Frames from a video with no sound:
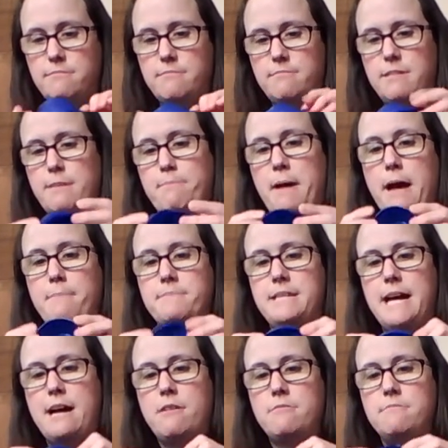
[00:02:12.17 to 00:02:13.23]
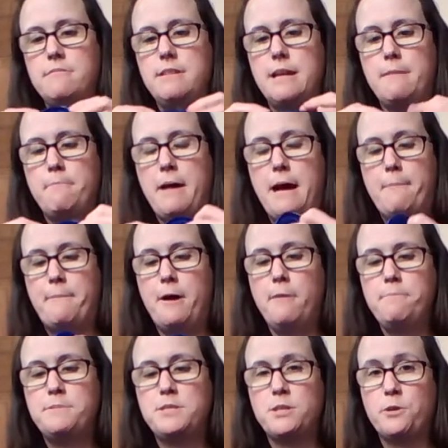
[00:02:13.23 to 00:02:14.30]
they pop down and pop
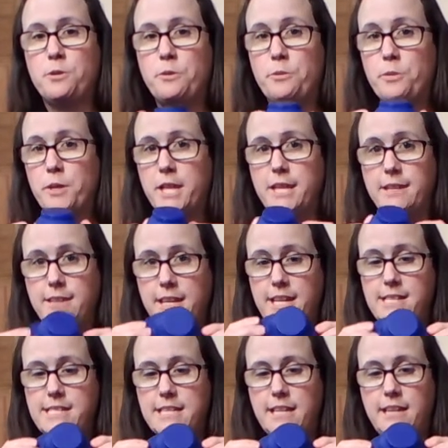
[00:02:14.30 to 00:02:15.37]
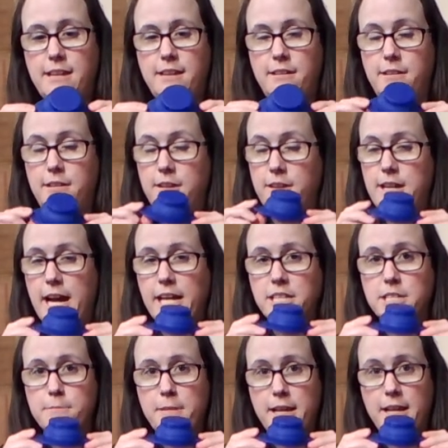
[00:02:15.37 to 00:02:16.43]
up. So these could
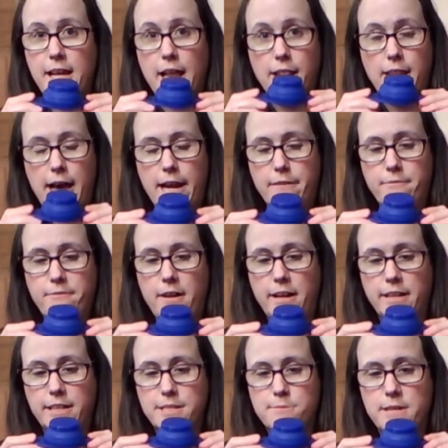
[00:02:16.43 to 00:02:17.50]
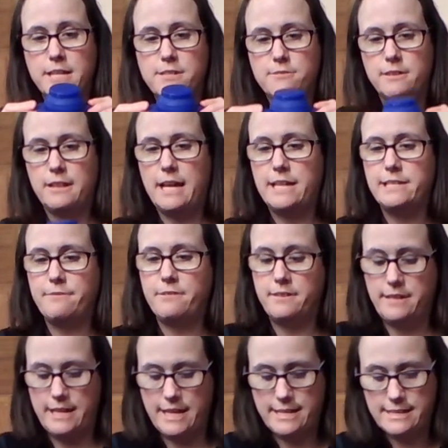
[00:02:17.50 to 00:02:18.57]
actually be a lot of fun because we could do a lot of different
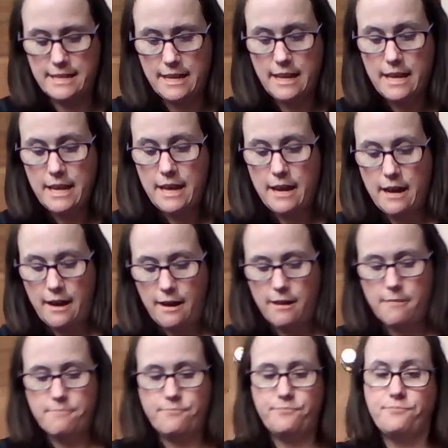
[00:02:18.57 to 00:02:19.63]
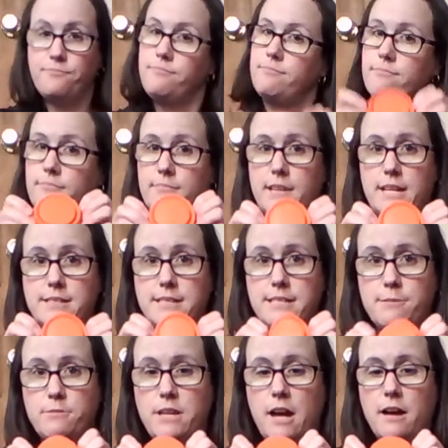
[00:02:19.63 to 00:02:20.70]
things. Because this
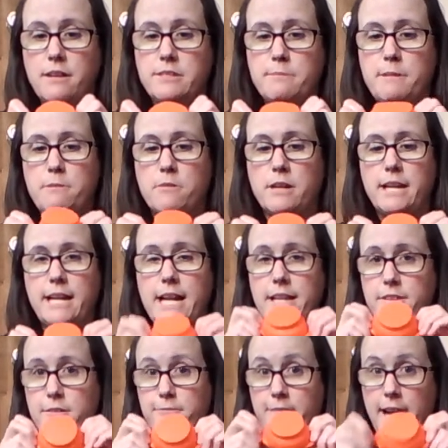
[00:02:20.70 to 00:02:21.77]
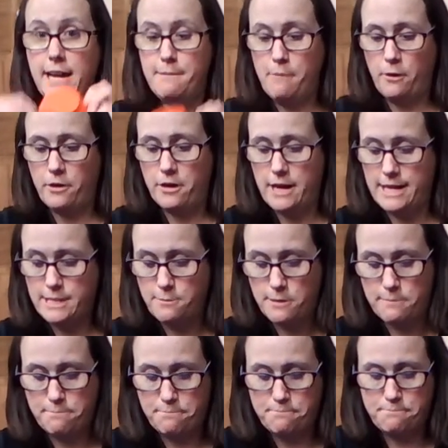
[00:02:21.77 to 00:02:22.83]
would also be working on their fine motor as
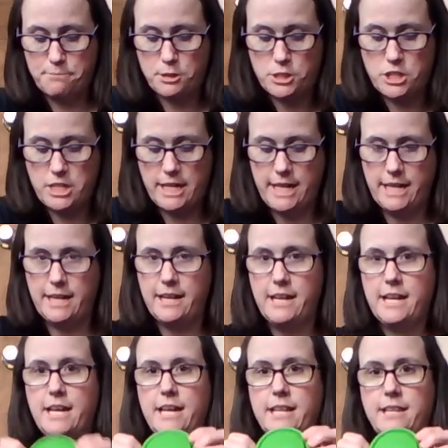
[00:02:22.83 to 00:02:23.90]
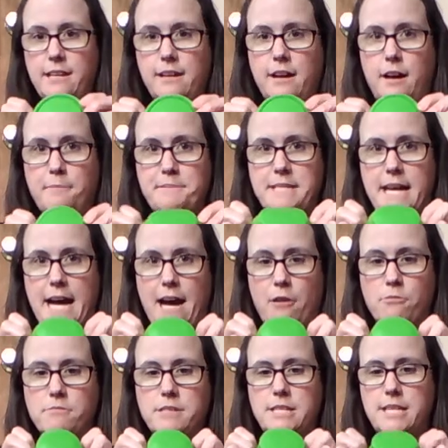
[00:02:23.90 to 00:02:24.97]
we're pushing the cups
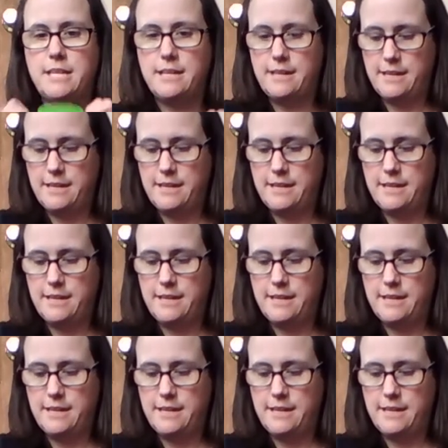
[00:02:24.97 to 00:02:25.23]
out.